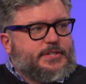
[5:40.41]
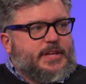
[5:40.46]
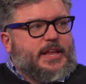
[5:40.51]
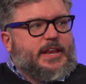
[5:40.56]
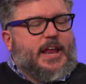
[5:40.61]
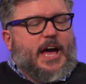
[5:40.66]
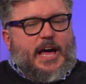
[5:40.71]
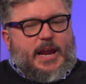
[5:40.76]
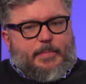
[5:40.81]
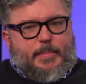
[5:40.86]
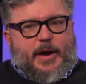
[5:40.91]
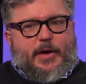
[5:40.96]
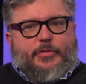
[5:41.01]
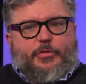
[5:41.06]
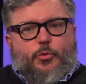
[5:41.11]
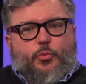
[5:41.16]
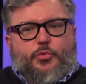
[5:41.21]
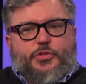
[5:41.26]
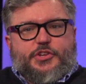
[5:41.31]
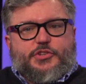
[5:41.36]
and right. not about
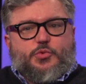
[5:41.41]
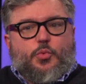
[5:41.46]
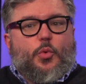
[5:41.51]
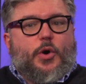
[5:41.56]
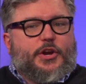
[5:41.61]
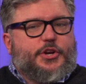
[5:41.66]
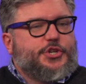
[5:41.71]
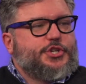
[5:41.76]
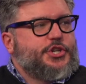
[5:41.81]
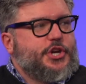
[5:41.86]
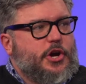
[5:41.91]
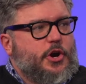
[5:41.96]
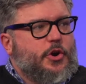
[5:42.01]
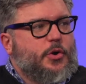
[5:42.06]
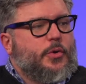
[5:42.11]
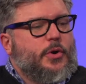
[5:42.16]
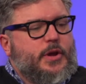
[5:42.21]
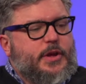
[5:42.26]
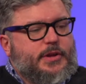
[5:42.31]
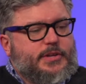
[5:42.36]
this one
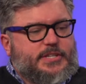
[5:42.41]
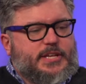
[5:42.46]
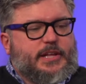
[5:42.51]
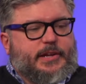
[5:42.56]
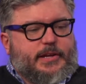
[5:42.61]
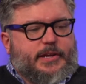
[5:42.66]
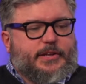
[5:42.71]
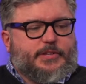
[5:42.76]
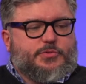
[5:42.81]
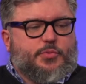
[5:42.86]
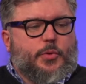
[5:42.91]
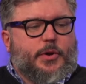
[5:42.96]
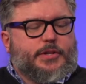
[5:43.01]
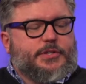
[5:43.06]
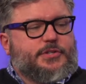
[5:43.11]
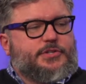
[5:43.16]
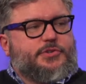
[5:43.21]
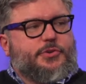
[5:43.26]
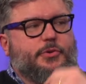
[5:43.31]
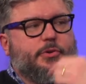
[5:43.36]
show telling its
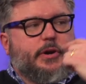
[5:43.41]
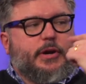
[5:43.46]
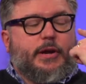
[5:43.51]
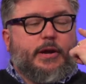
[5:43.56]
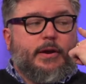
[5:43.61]
one story. And